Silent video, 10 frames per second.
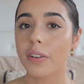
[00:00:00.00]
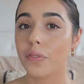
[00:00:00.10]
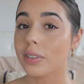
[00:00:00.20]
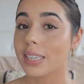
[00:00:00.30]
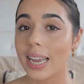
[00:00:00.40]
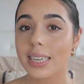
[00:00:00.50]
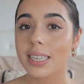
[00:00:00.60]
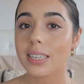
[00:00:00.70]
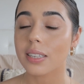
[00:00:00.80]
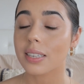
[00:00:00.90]
If you're scared
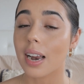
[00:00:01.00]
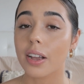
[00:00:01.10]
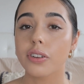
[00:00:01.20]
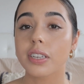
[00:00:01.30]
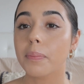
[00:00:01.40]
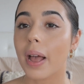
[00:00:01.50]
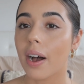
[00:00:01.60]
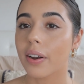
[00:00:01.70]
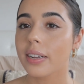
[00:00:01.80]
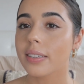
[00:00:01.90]
to start using
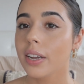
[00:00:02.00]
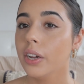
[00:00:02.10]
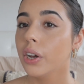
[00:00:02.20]
powders,